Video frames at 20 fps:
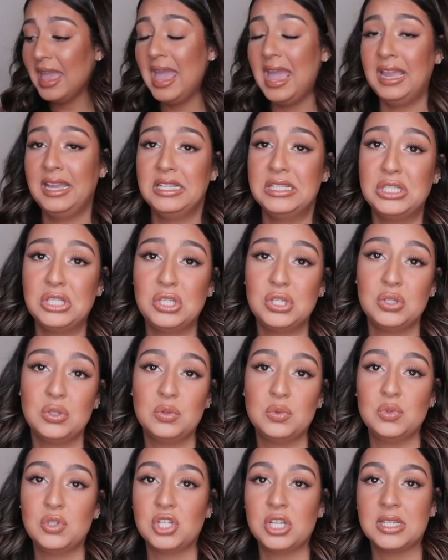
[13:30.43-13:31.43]
and
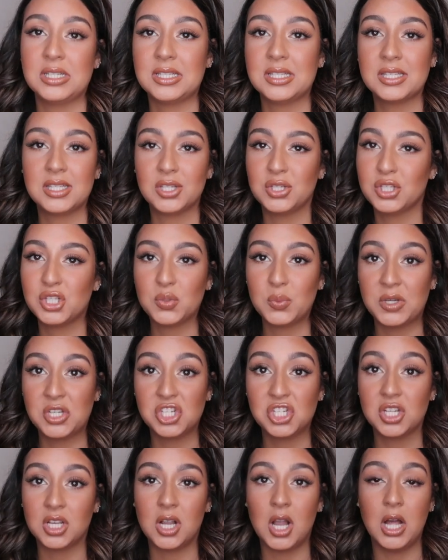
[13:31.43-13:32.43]
to just
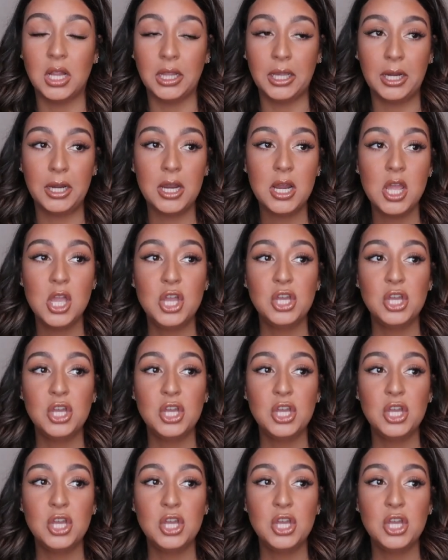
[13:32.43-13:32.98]
switch the color.